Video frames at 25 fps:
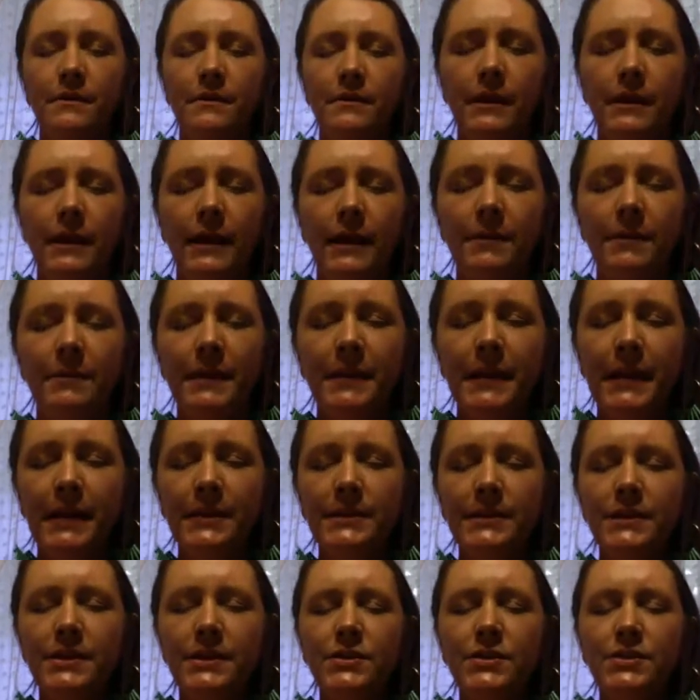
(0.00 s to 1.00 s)
And begin
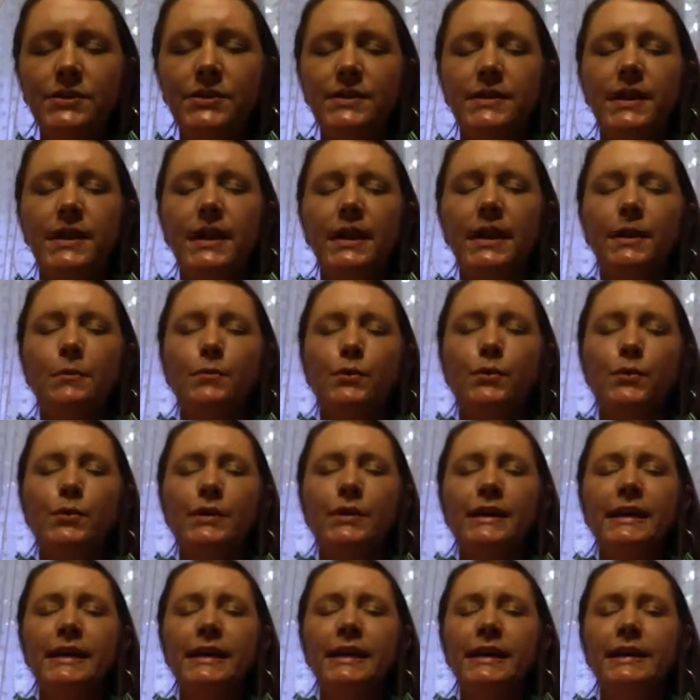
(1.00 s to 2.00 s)
to just
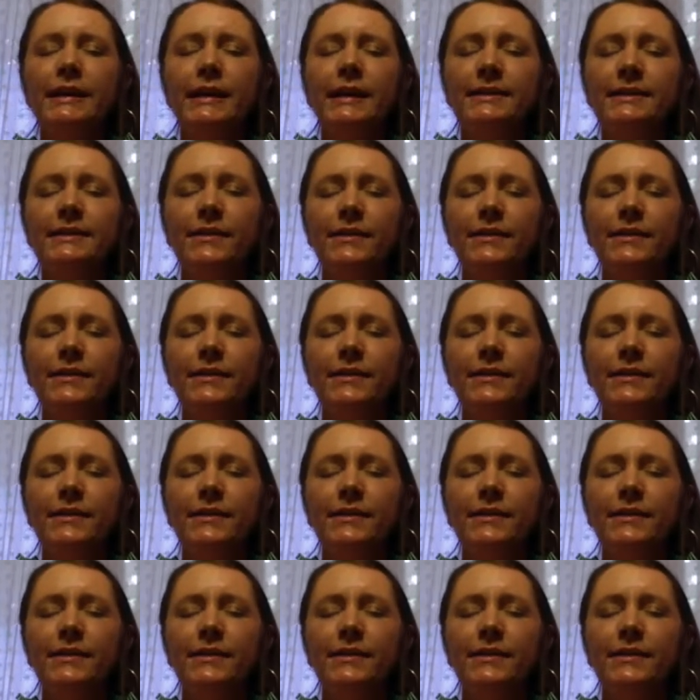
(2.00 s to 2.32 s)
breathe as